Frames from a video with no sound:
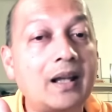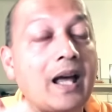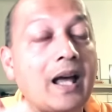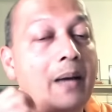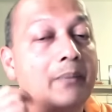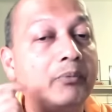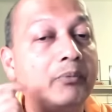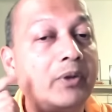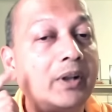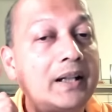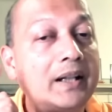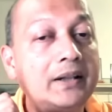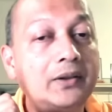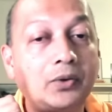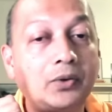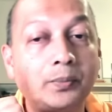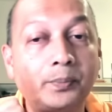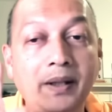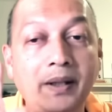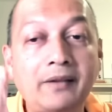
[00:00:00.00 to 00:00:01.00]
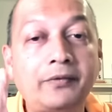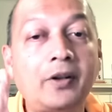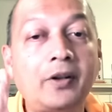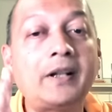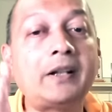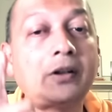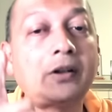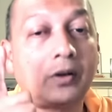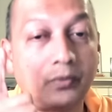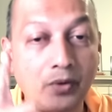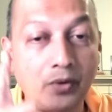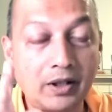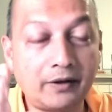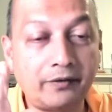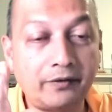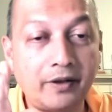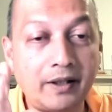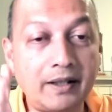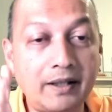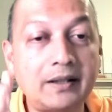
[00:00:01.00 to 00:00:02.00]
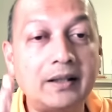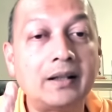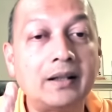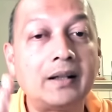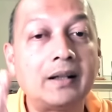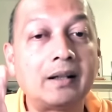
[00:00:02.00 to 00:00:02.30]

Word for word: I'm willing to pay for it or work for it.